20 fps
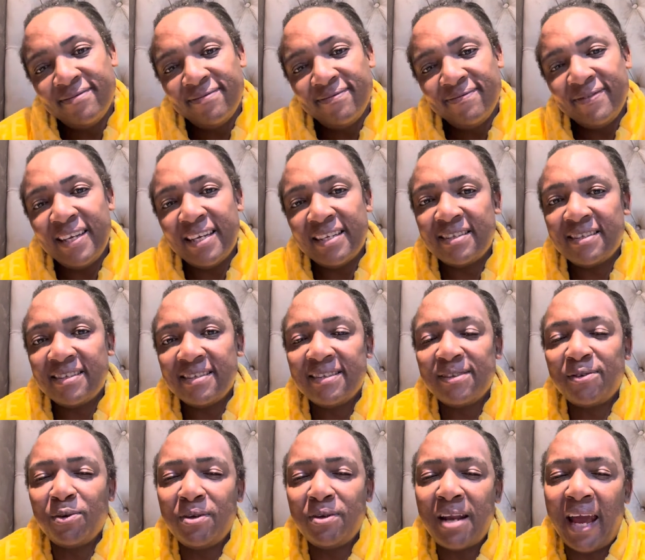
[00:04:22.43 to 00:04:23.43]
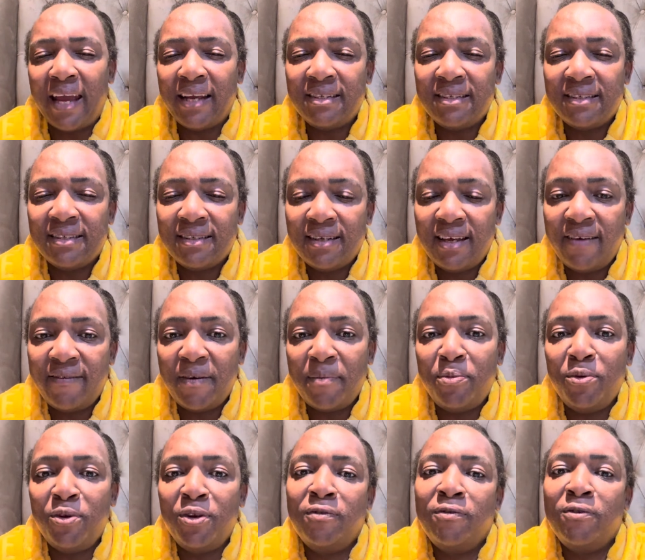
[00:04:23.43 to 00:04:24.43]
Yes, good night, have a
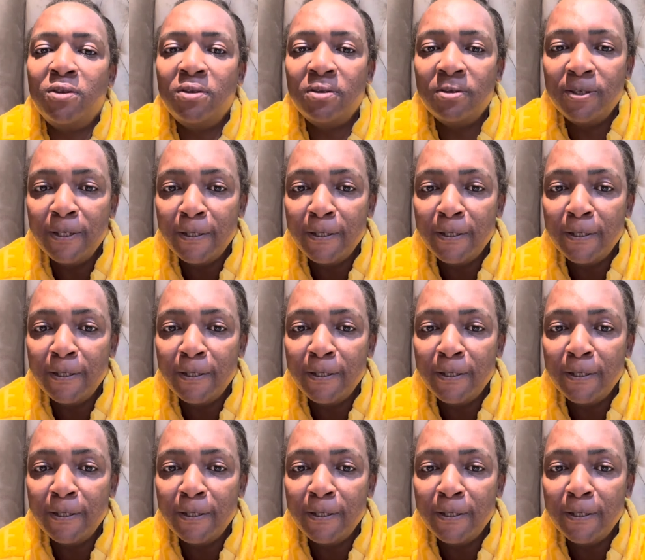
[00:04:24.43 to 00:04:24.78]
beautiful